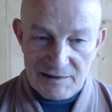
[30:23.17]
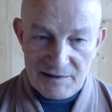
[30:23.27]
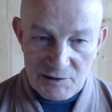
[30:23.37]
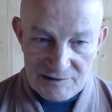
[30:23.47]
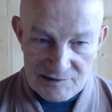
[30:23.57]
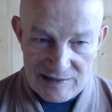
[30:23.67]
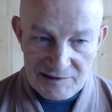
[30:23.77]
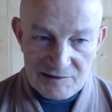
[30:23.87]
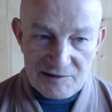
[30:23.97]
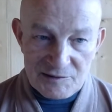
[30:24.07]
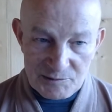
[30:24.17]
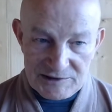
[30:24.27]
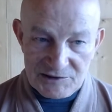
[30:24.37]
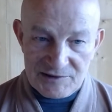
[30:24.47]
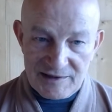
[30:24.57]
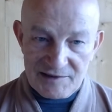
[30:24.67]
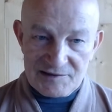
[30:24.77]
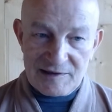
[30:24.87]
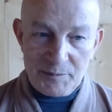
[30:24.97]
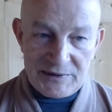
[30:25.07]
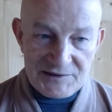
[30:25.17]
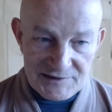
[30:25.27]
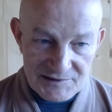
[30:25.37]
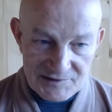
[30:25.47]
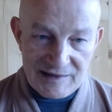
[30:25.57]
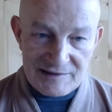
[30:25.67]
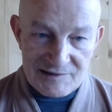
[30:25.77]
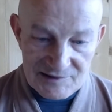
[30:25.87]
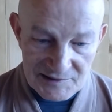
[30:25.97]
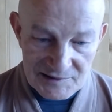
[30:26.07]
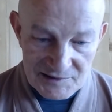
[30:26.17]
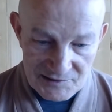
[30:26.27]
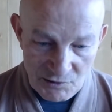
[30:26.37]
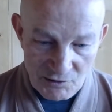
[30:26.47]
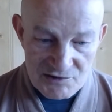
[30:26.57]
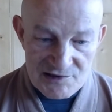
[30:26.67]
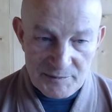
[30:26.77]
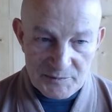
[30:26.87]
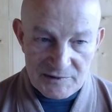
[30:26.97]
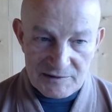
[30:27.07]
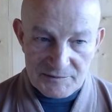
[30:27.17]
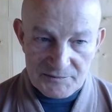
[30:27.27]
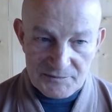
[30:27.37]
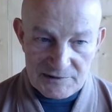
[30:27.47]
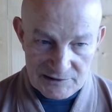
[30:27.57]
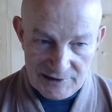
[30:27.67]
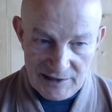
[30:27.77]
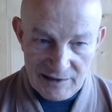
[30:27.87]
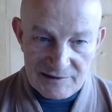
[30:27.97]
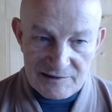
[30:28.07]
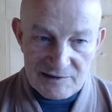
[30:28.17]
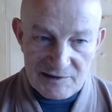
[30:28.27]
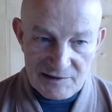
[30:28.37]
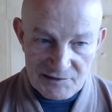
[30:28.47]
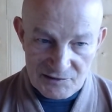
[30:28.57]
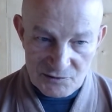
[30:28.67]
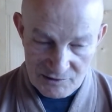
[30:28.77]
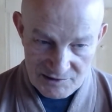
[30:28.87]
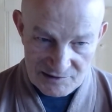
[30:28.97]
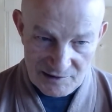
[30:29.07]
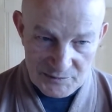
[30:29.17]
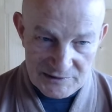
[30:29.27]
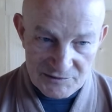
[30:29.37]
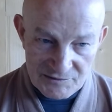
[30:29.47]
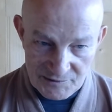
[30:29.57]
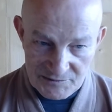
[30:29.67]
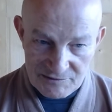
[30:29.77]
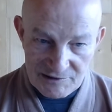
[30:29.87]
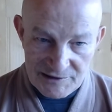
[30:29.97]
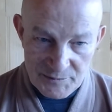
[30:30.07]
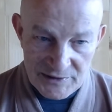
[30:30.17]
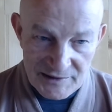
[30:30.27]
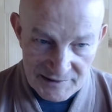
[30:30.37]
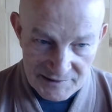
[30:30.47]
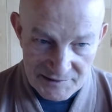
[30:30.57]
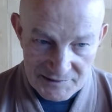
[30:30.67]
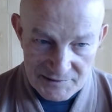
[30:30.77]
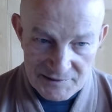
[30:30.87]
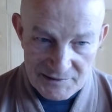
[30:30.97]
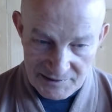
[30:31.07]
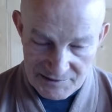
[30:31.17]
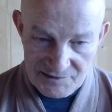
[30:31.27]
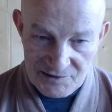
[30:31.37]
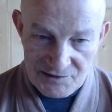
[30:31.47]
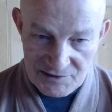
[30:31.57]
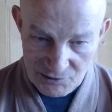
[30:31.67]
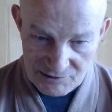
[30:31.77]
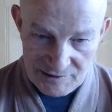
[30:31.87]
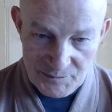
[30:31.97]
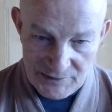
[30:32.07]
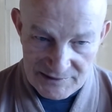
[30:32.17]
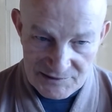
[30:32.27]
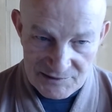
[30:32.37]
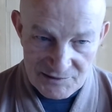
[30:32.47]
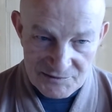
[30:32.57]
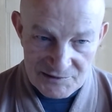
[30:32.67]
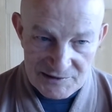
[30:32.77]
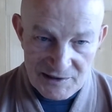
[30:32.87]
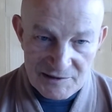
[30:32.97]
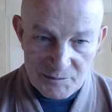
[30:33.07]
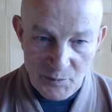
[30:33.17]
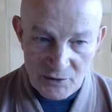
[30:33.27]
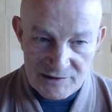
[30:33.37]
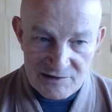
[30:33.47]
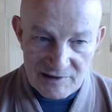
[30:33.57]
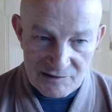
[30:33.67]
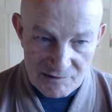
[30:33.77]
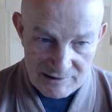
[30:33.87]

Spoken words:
that which establishes anything is a concept. The reality is non-established from the very beginning. And this is the contemplation of the bodhisattva.